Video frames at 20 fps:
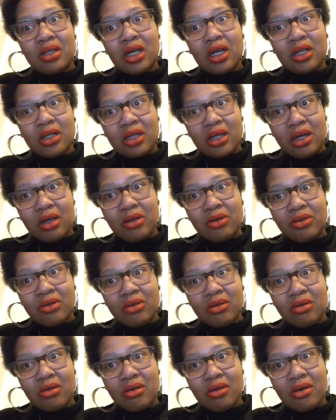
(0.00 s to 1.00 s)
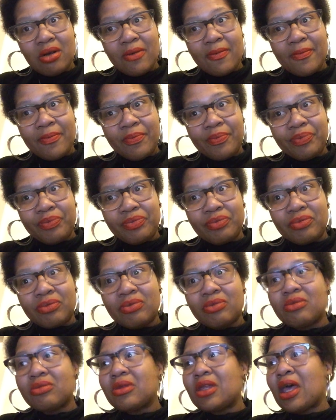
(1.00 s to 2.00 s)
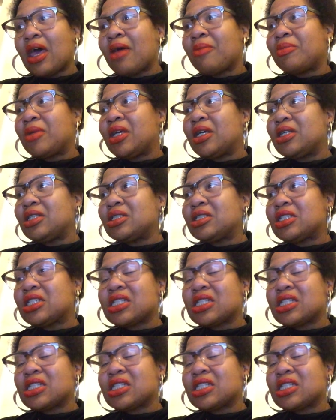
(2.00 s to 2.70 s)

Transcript: Hello? I mean,